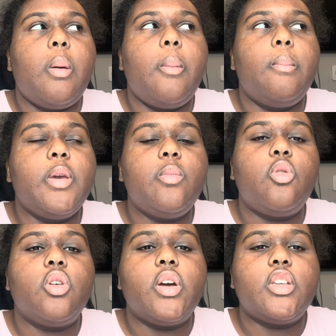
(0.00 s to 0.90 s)
be
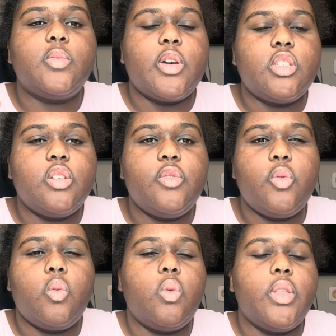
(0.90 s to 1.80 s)
more expressive
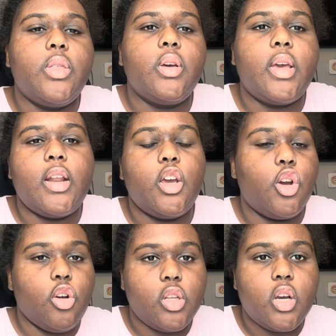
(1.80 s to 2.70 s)
with getting
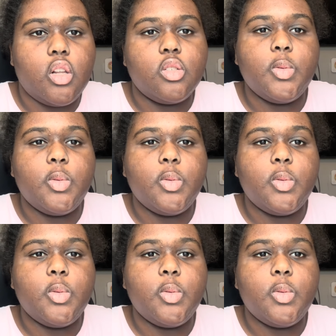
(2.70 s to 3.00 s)
girly colors,